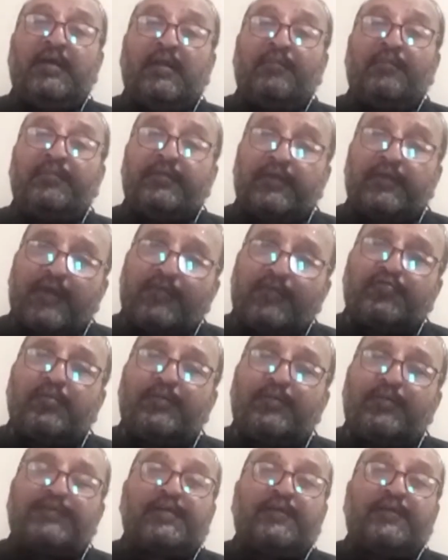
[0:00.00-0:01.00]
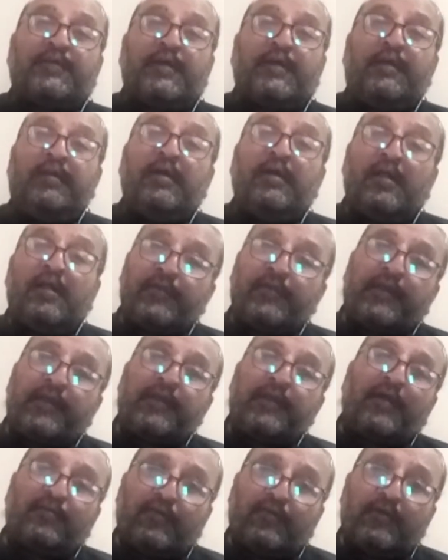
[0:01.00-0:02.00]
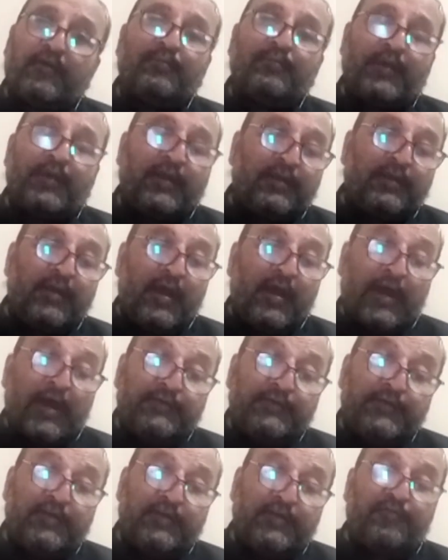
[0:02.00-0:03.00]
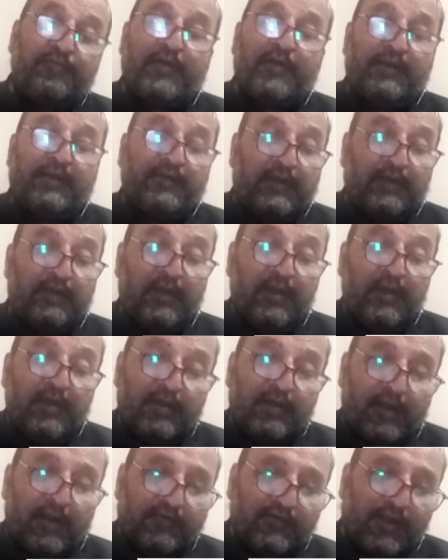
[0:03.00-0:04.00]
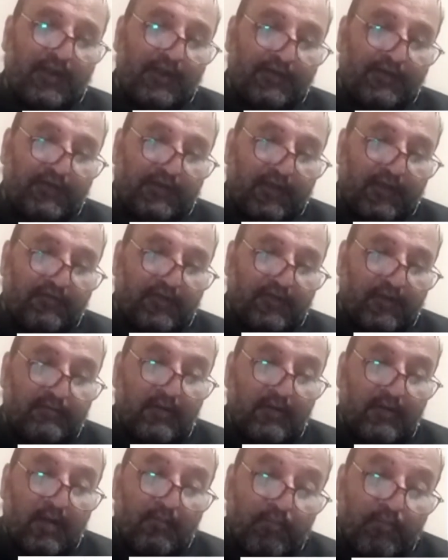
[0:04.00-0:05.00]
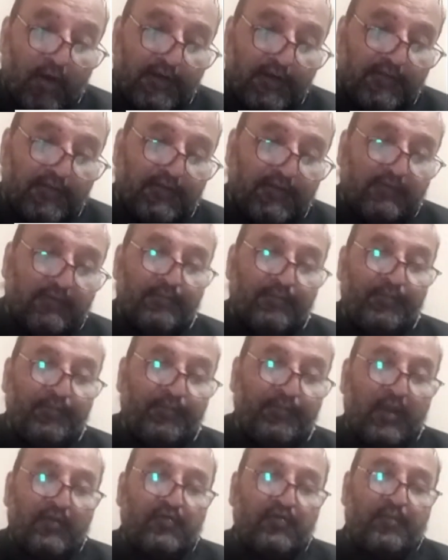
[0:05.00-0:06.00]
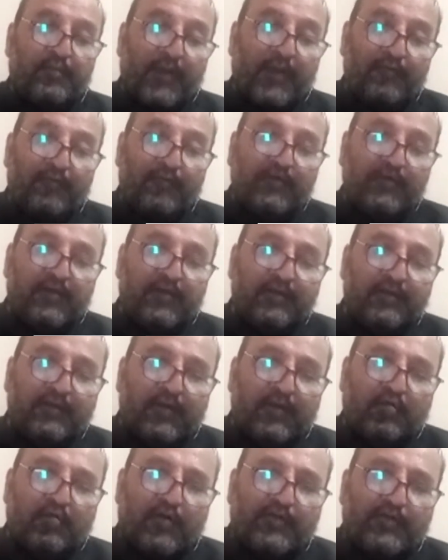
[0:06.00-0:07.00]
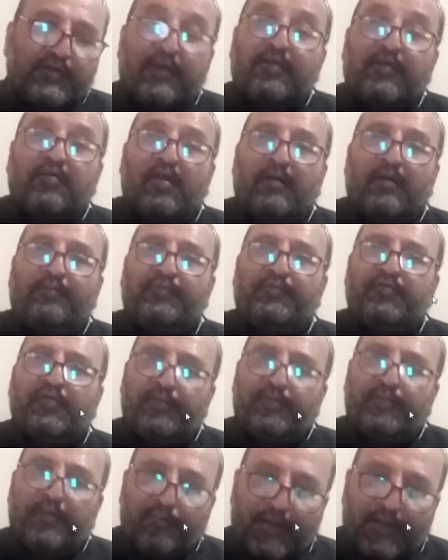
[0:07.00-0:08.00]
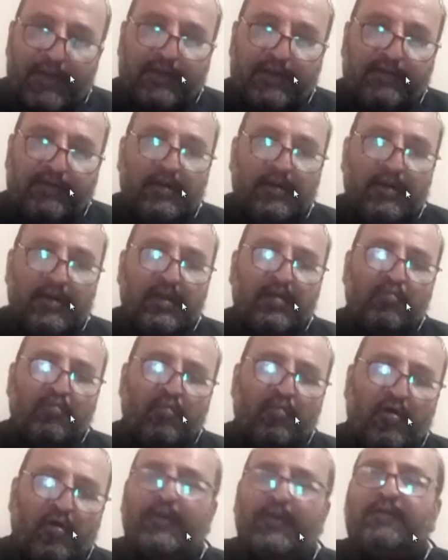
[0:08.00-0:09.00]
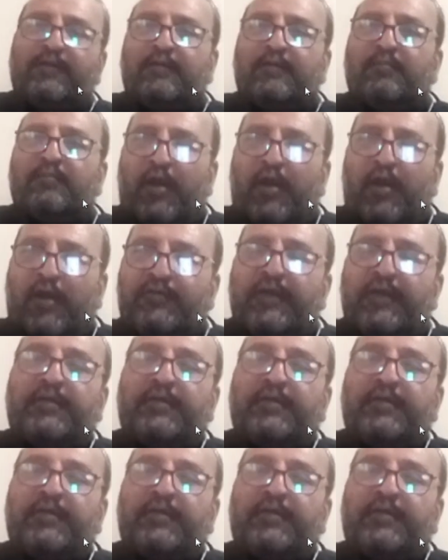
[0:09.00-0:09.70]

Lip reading: made an innovative initiatives to bring research culture at the undergraduate level itself. But very good thing we are noticing. Even